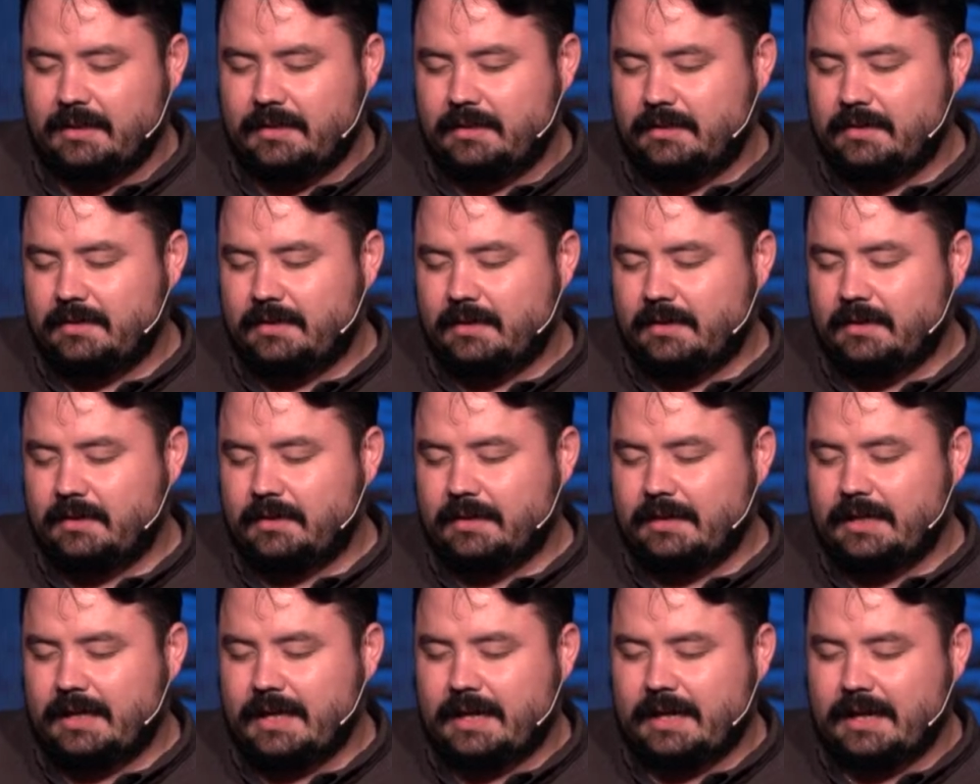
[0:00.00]

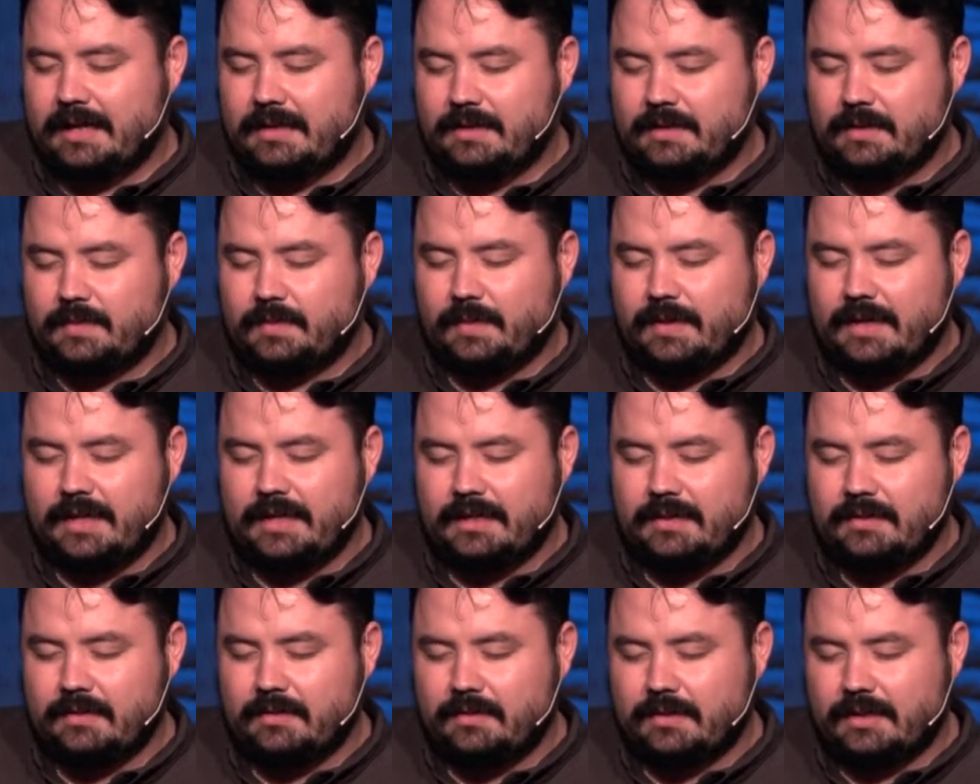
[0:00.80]
So God, I just pray
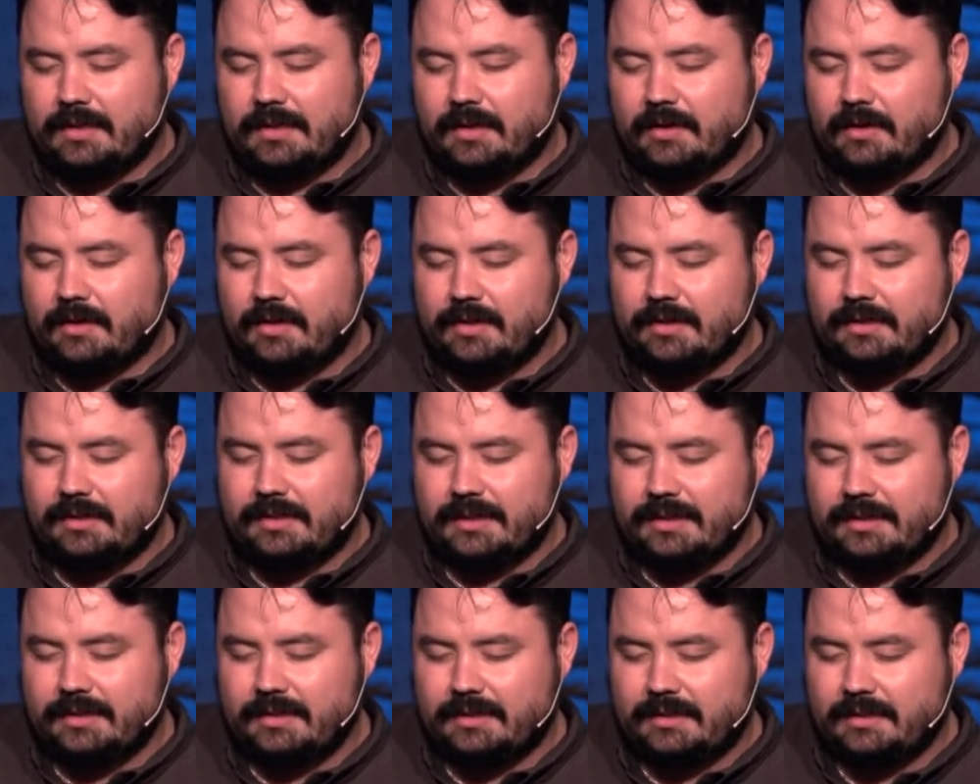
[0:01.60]
that you'd
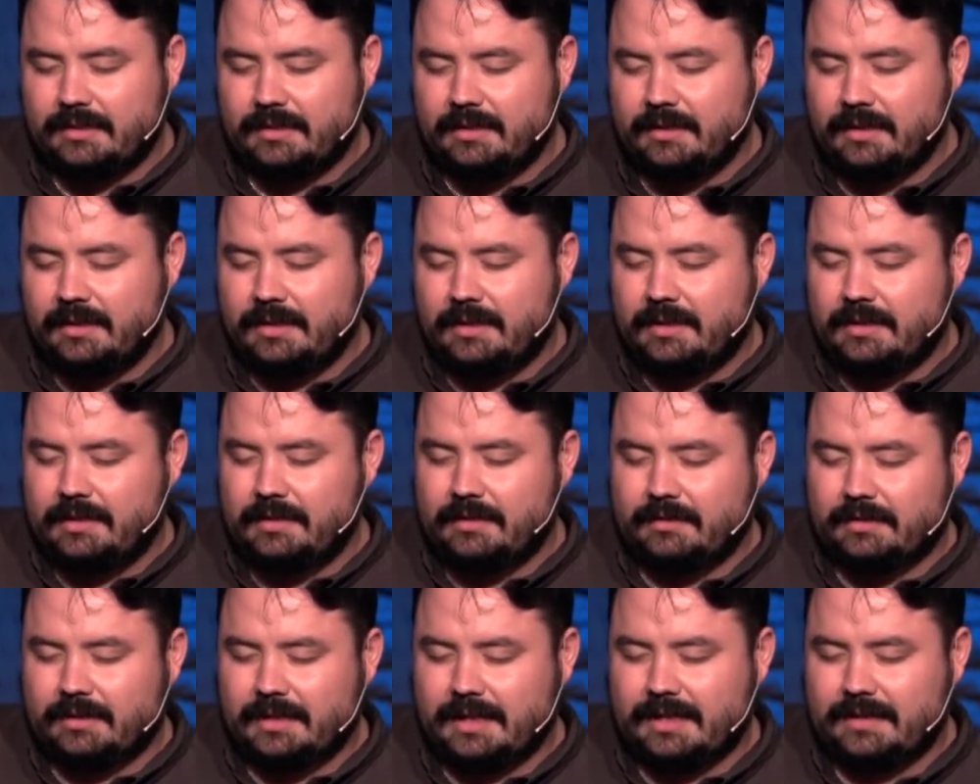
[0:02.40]
encourage us,
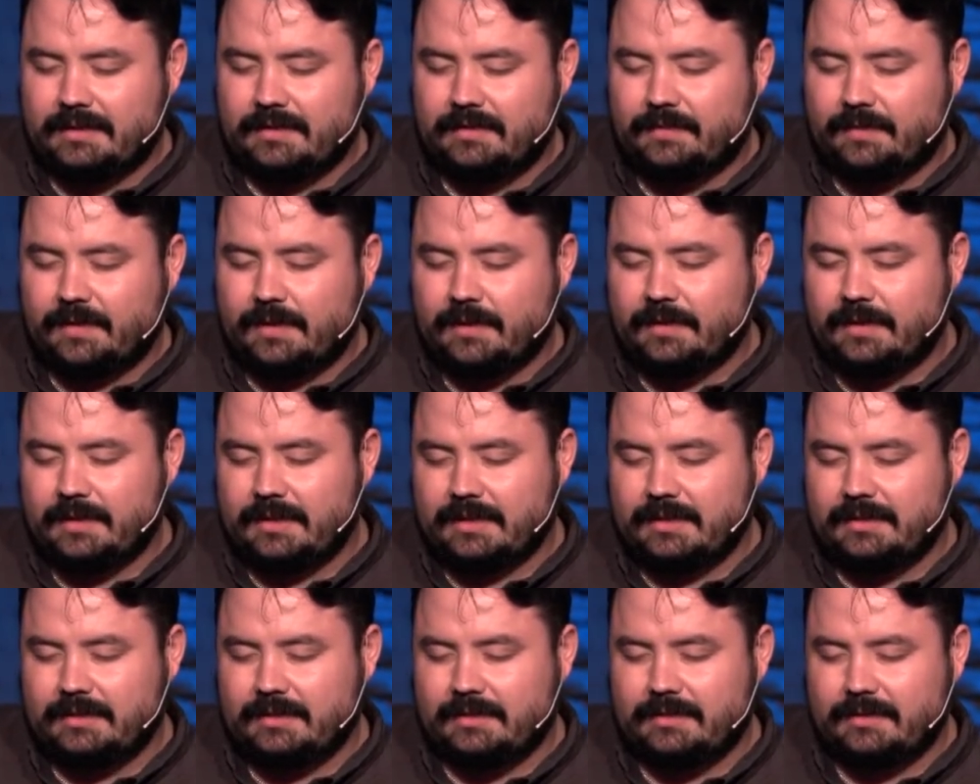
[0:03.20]
you'd let us
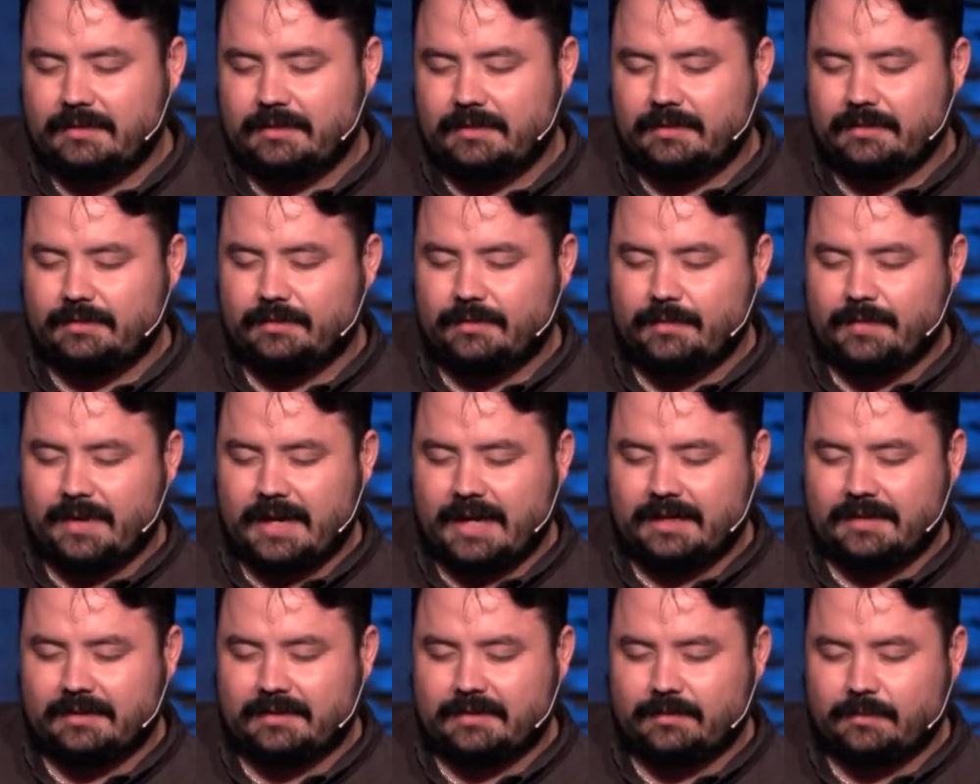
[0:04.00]
focus, you'd
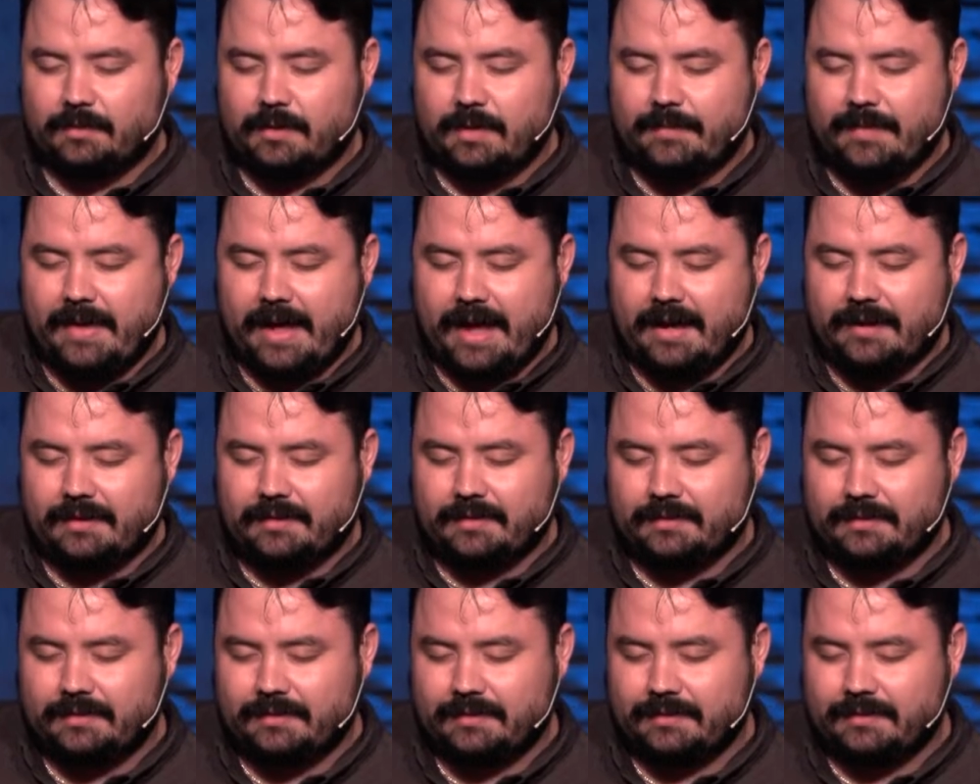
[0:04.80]
remind us of what
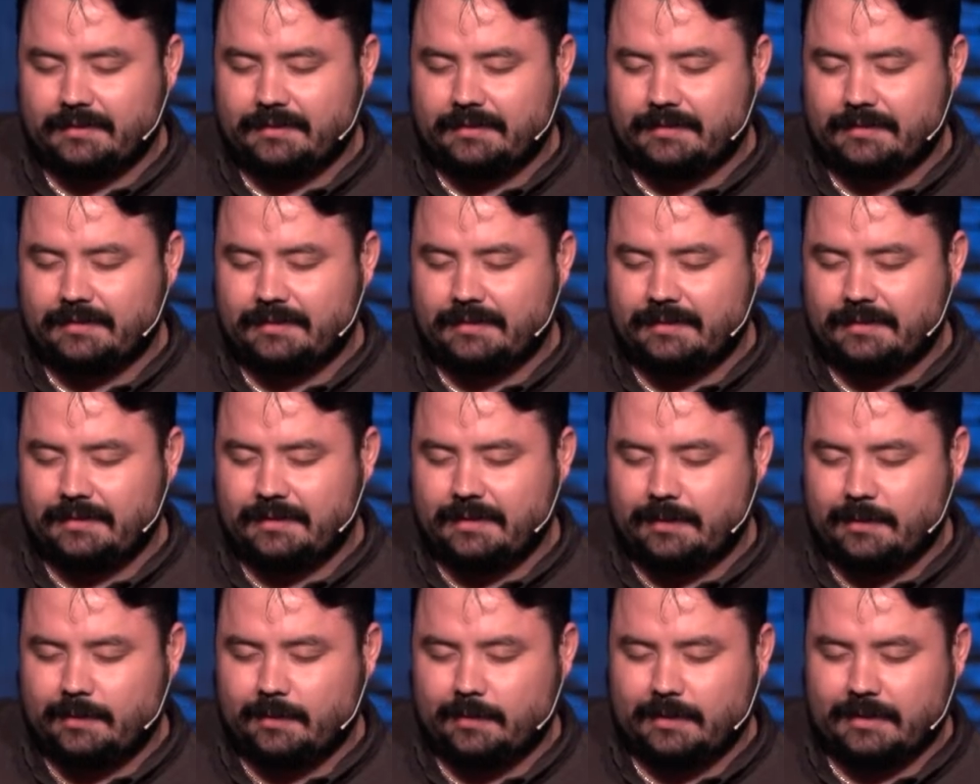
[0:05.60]
matters.
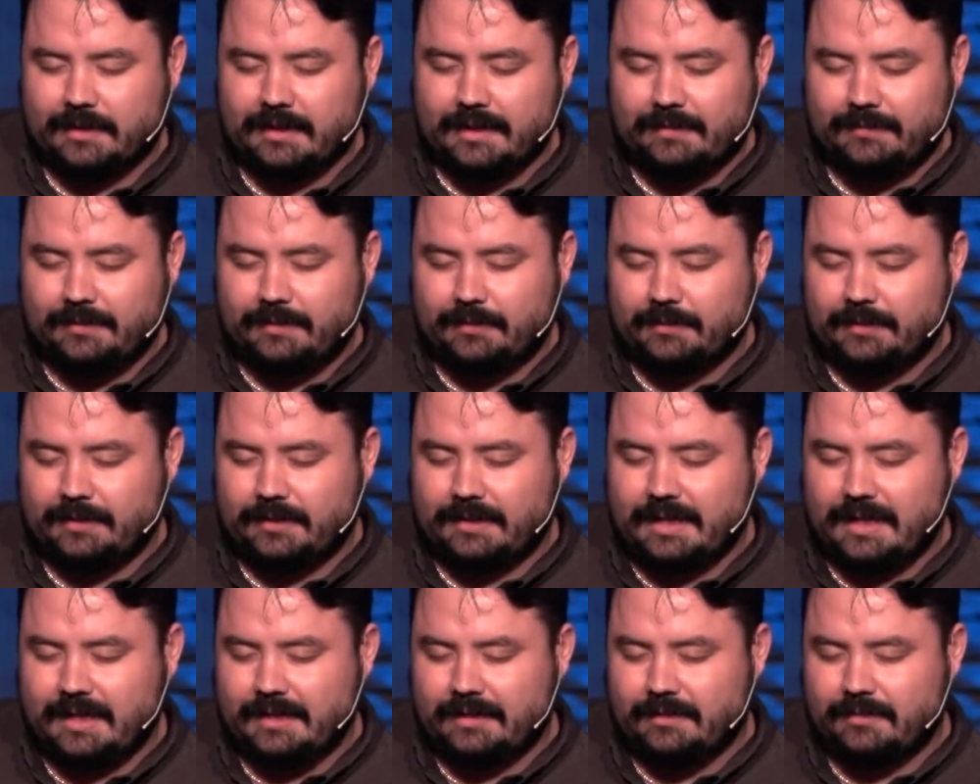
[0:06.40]
We love you and we
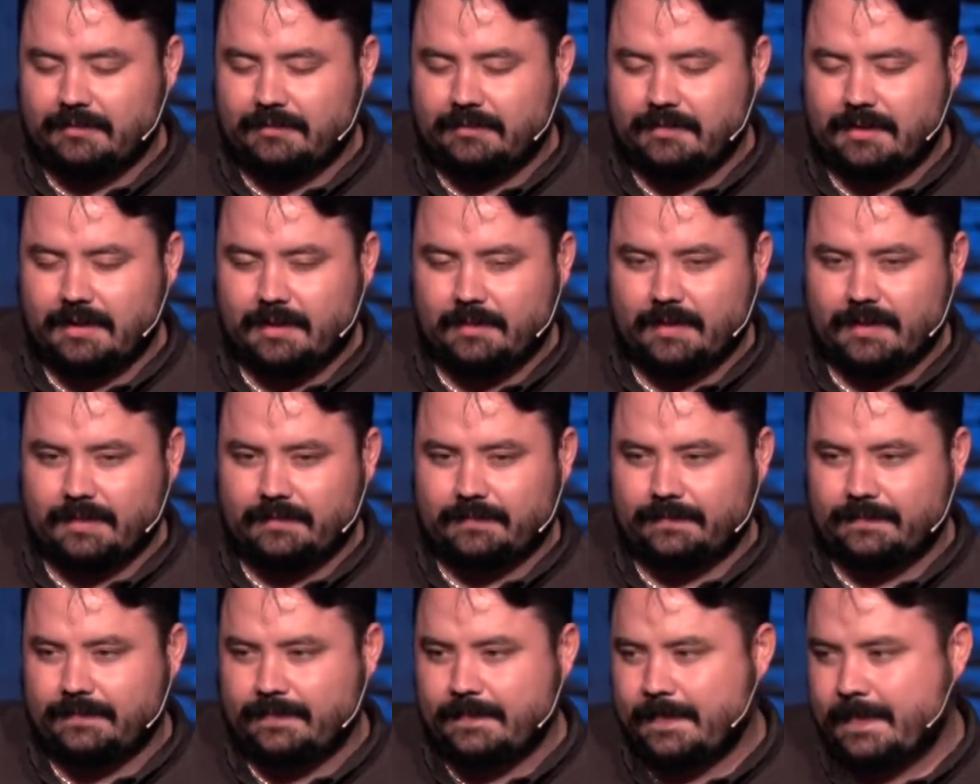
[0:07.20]
thank you. Amen.